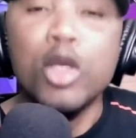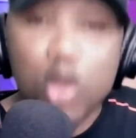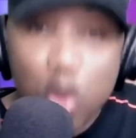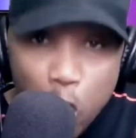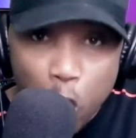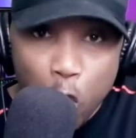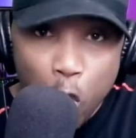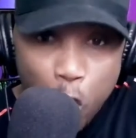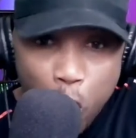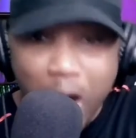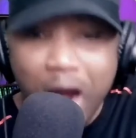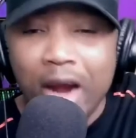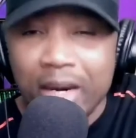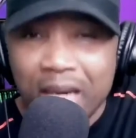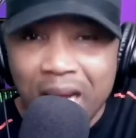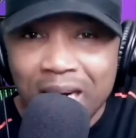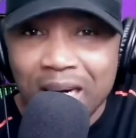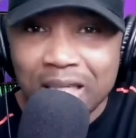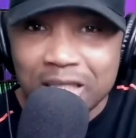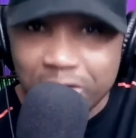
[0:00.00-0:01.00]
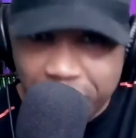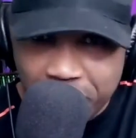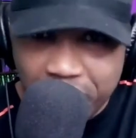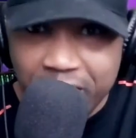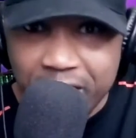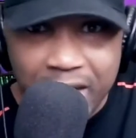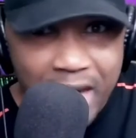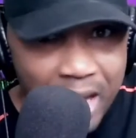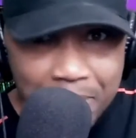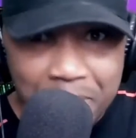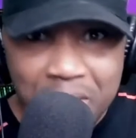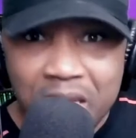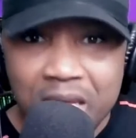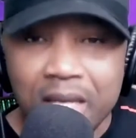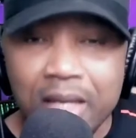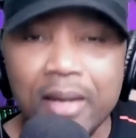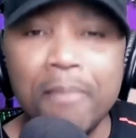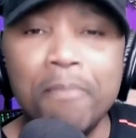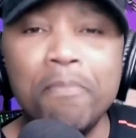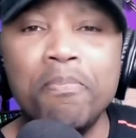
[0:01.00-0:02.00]
You are Donna's friend, not
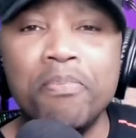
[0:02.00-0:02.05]
me.